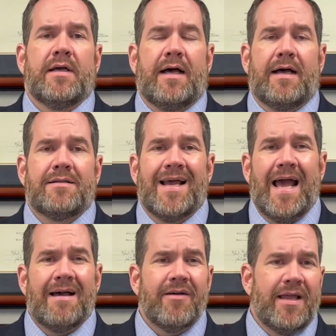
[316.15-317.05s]
to
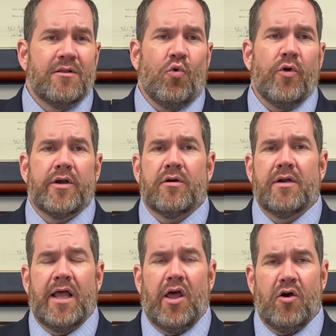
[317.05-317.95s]
have a lawyer
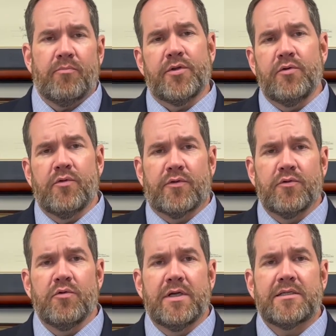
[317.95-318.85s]
help you through
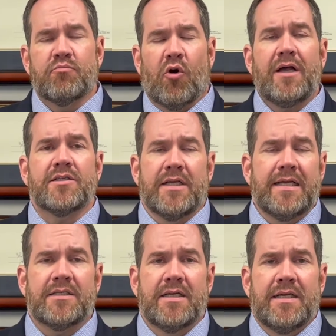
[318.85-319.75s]
this
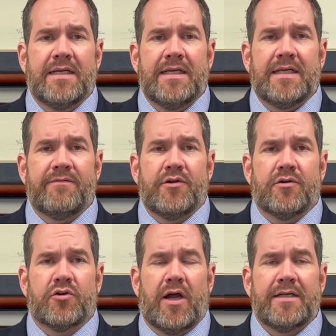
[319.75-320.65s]
process if you're
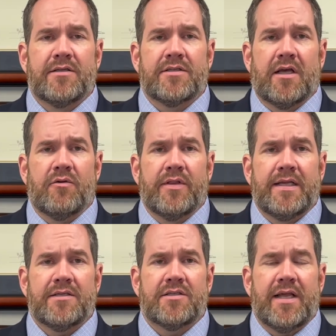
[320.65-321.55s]
trying to settle the
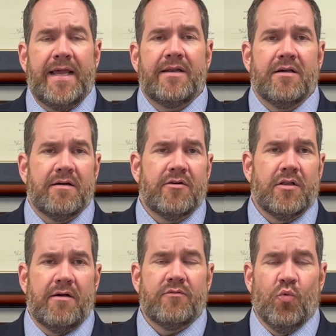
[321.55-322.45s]
estate of a
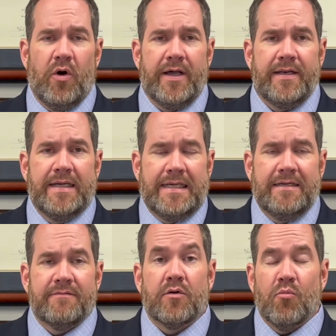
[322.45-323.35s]
loved one.
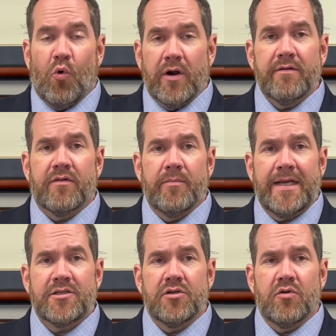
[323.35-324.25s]
For more
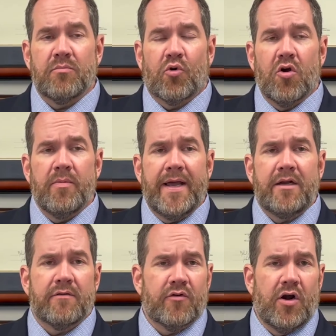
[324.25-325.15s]
information on probate or
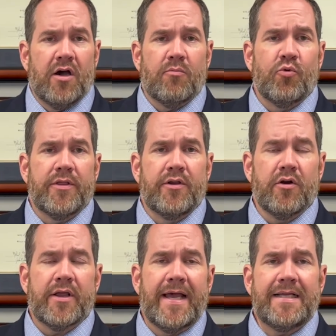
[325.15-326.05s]
for help with your
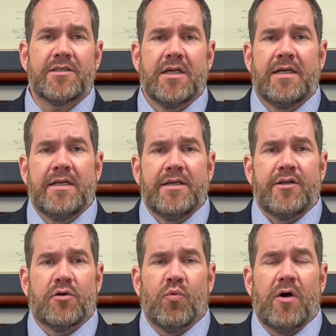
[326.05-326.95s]
case,
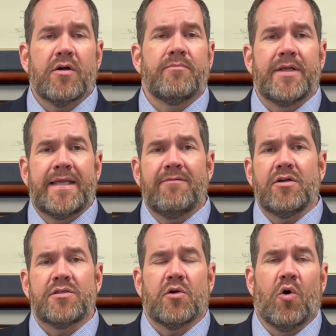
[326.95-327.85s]
you're welcome to give
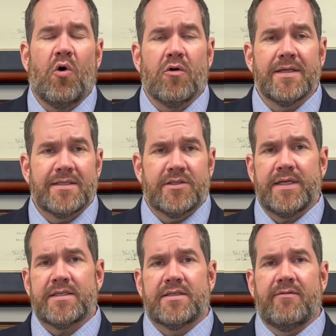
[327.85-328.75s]
us a call at
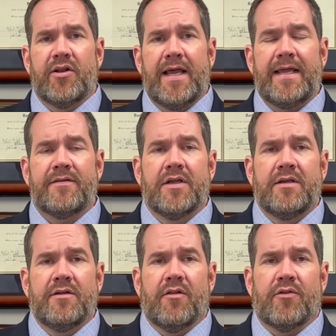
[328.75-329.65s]

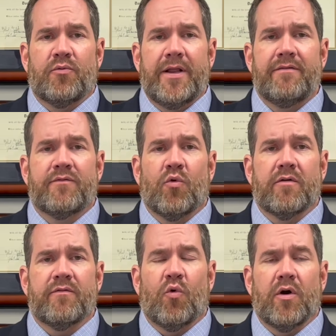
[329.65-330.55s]

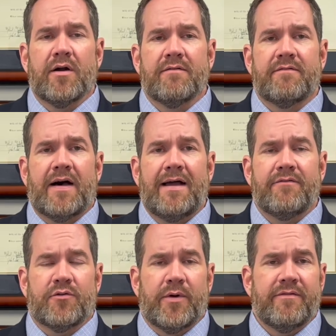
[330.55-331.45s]

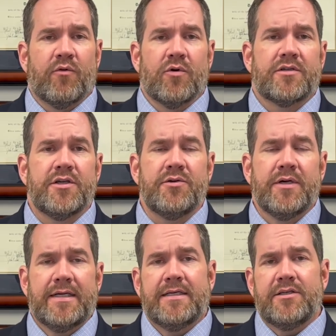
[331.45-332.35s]
678-344-5342.
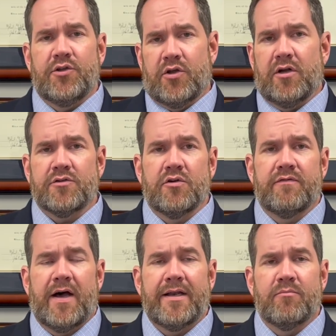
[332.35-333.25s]
You can also
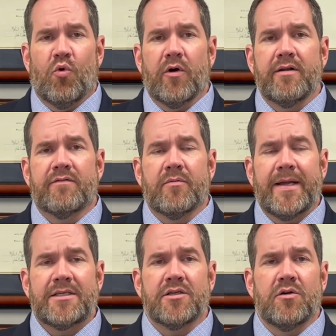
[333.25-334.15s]
find more
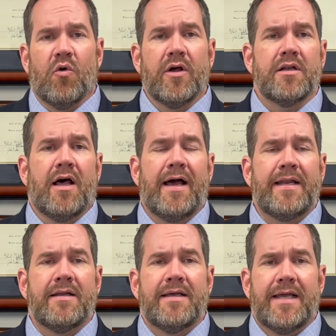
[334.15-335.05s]
information online
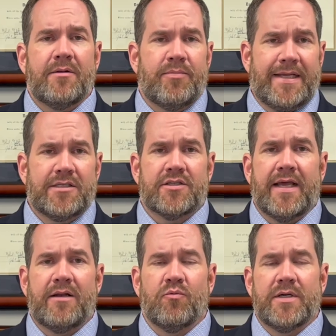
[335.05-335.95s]
at
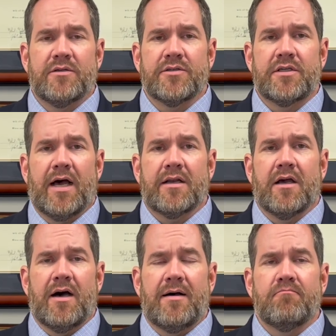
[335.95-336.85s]

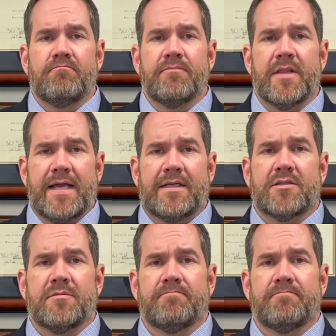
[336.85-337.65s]
peachstatewills.com. Thanks.